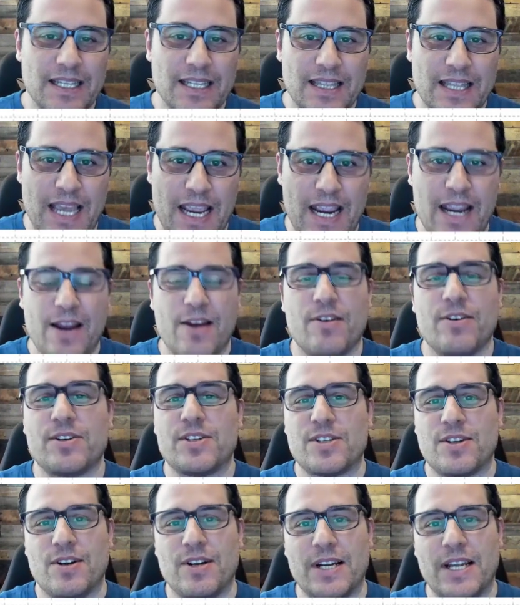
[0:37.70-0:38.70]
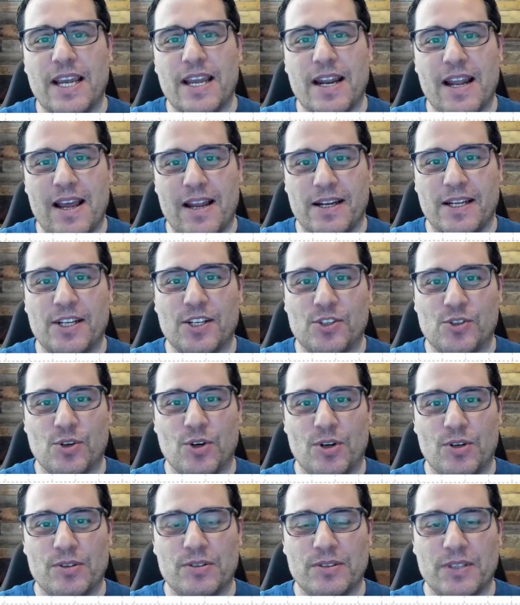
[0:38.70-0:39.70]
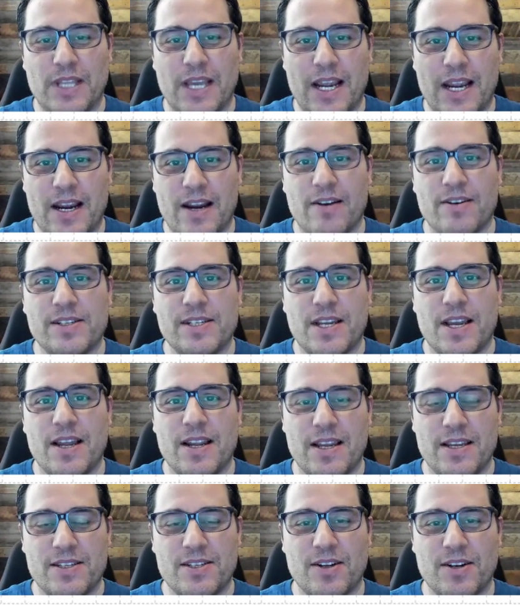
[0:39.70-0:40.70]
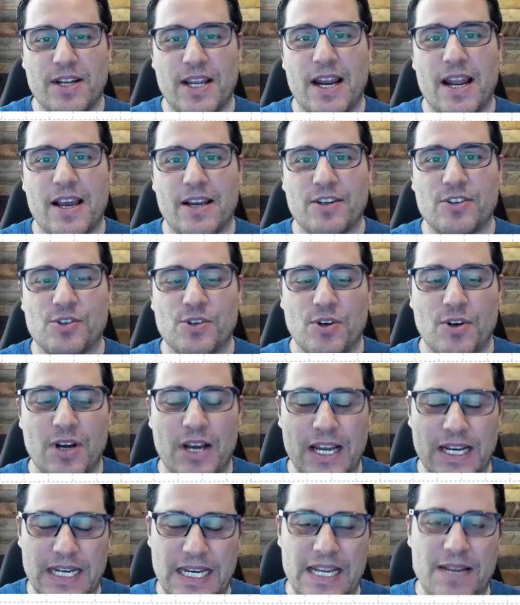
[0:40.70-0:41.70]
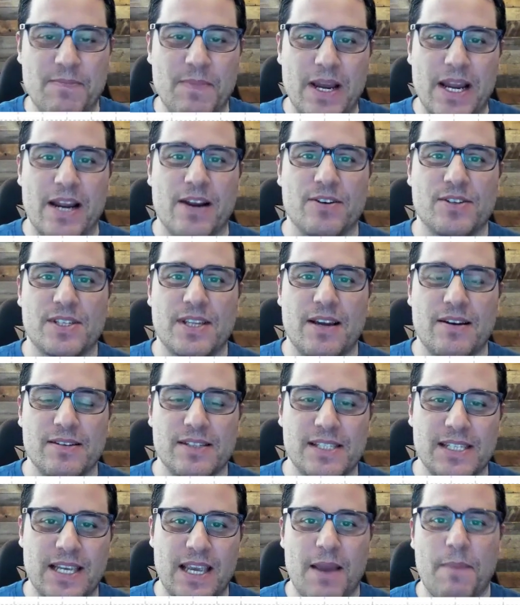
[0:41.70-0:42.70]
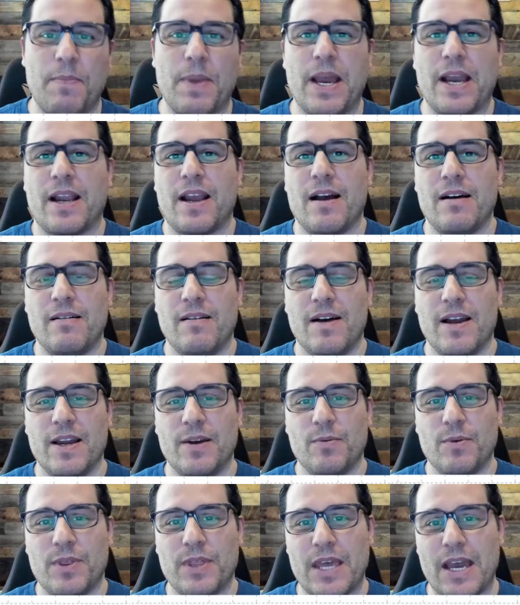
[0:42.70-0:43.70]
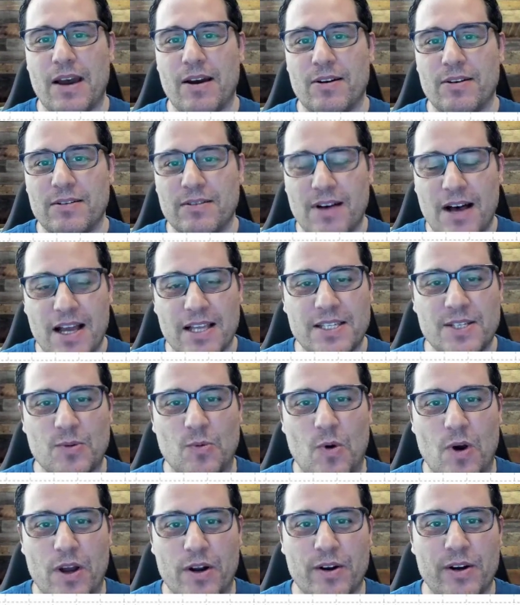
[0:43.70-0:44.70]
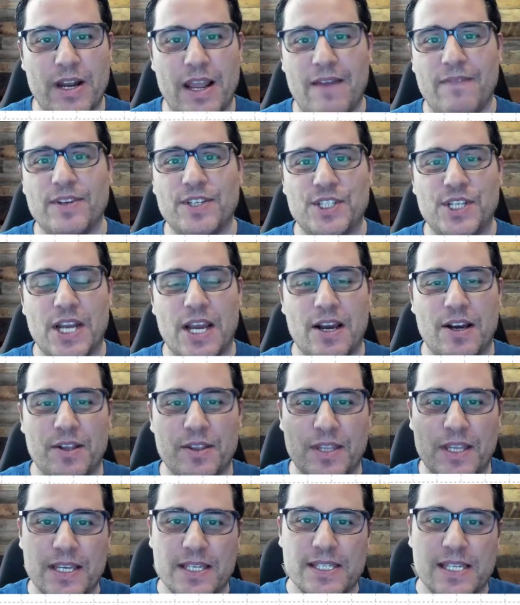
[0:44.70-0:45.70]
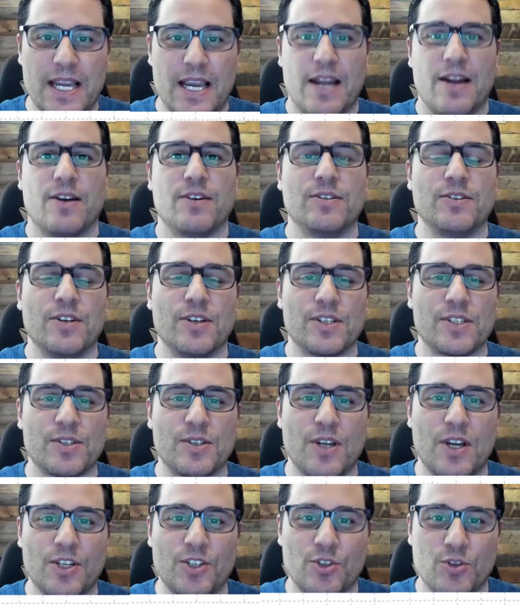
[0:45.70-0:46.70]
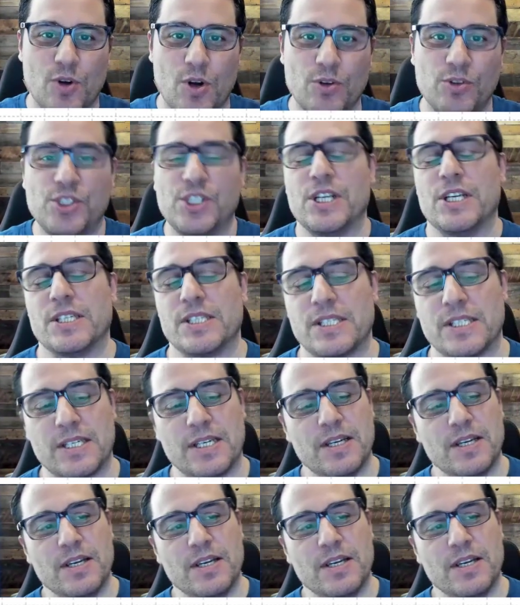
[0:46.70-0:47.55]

The hair is starting to get out of control. The hair is starting to get out of control. I need my hairstylist to get back online. Without lots of water and heavy gel, this hair looks atrocious.